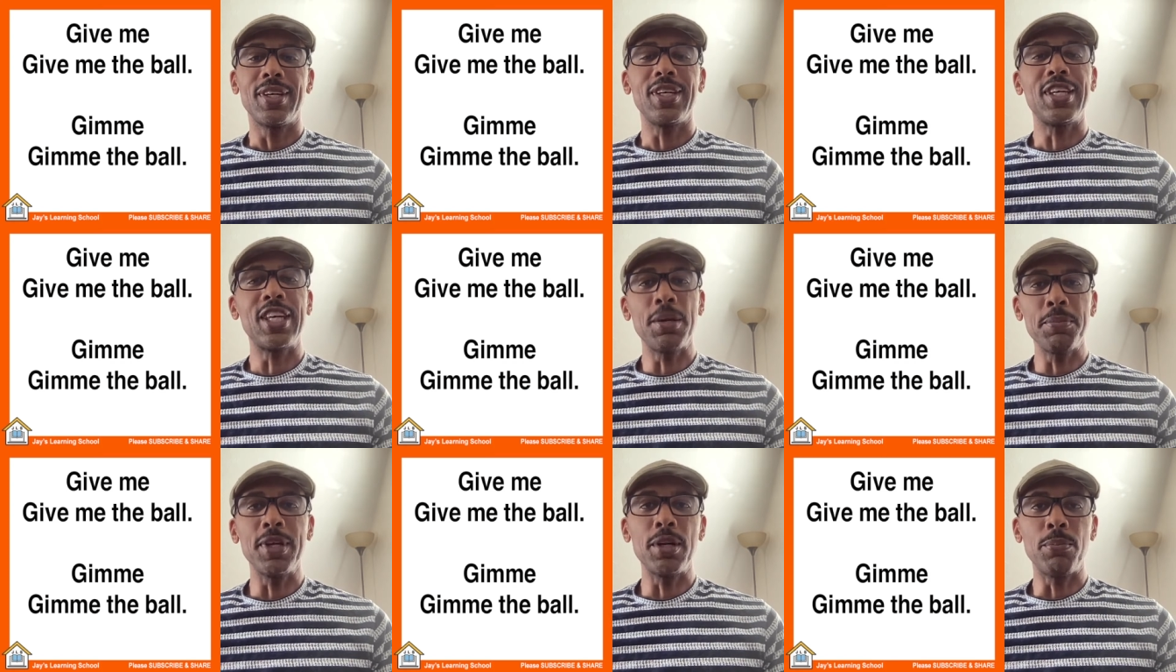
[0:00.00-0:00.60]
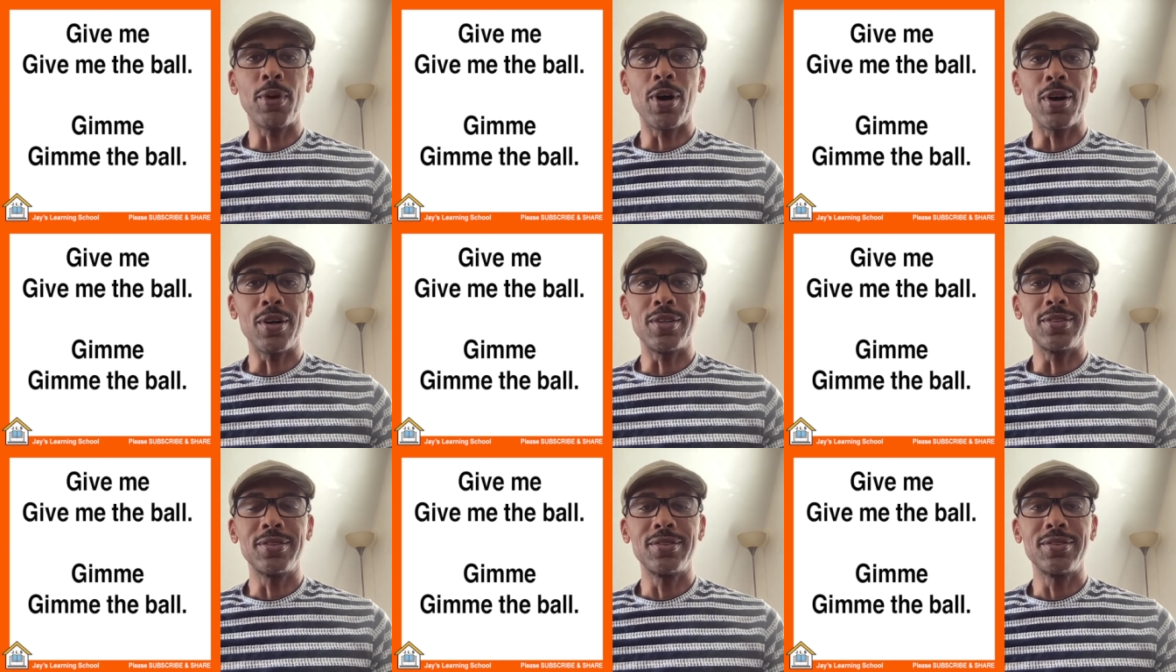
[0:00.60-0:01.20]
Gimme the
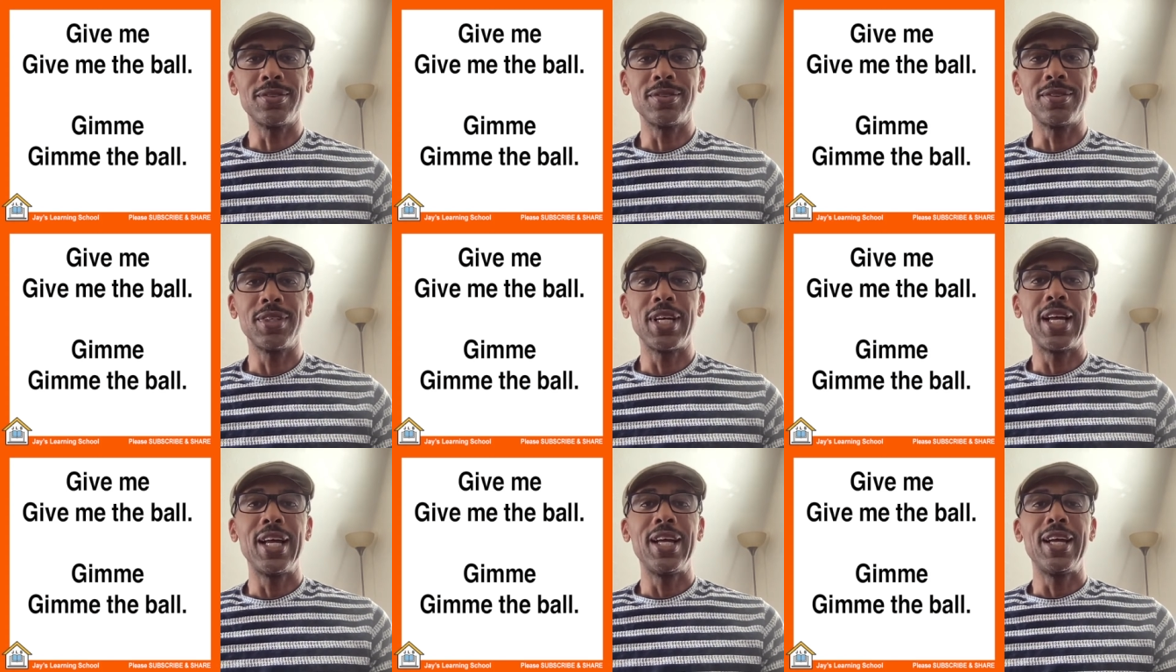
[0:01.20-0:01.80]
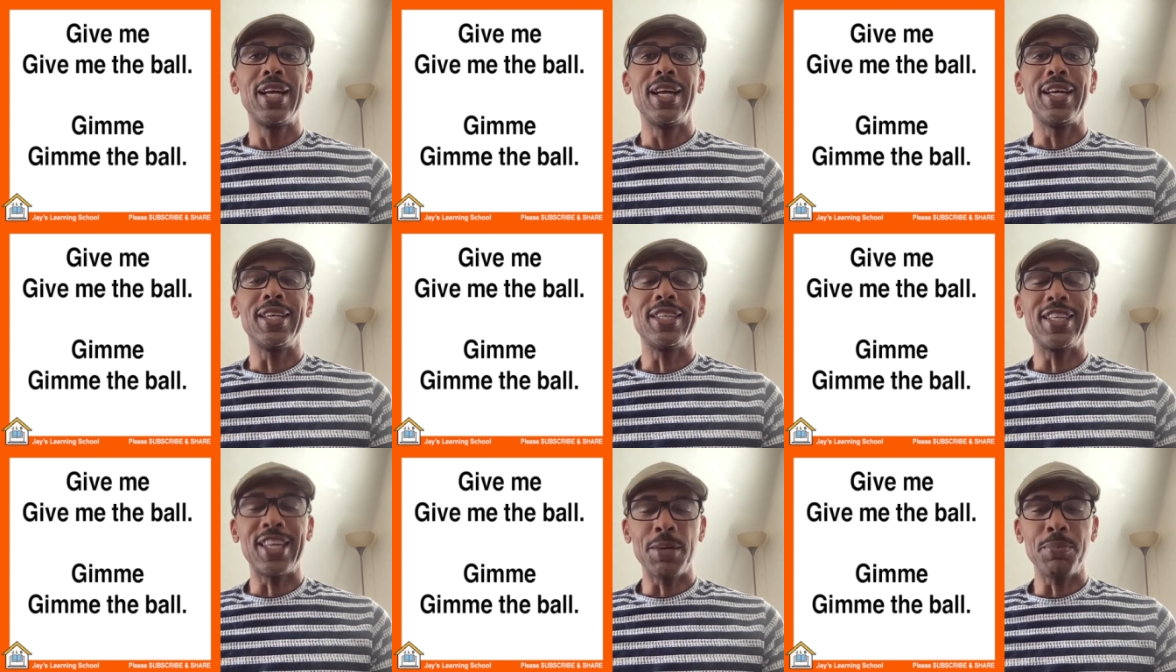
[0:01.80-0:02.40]
ball.
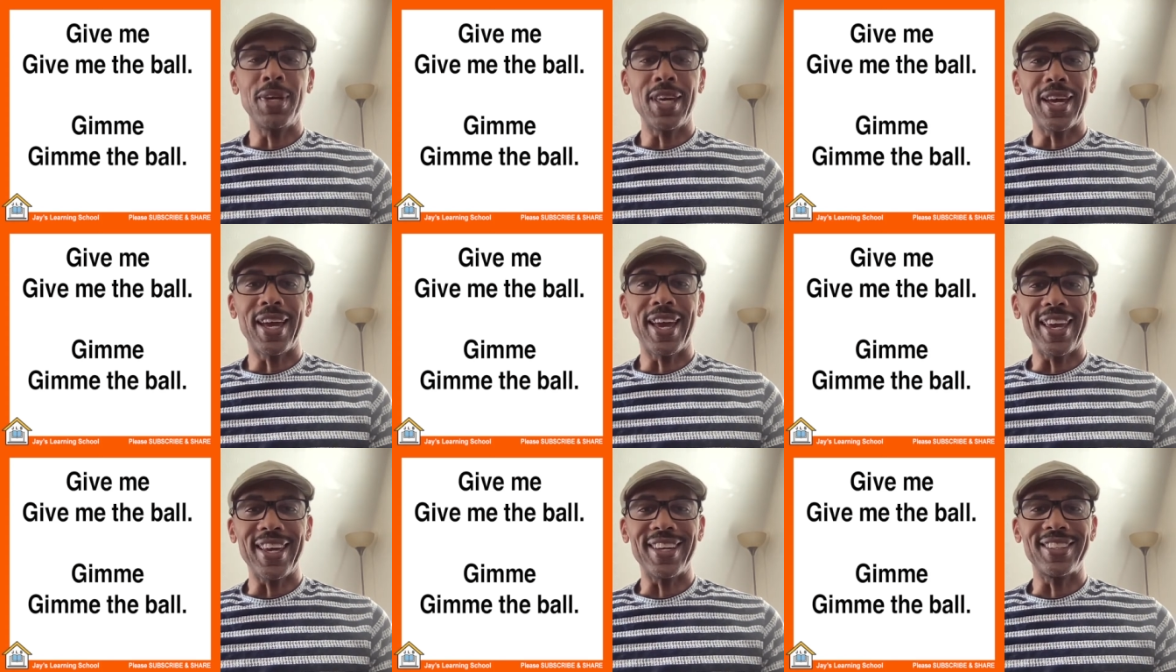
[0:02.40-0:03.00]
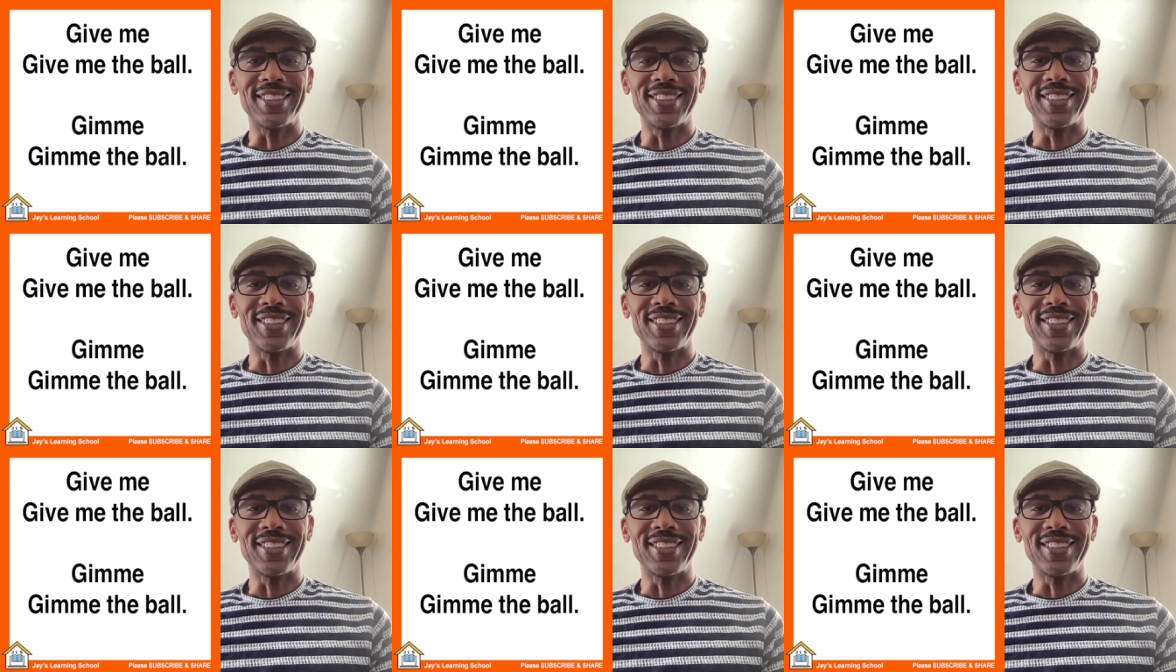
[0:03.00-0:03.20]
Gimme a hand.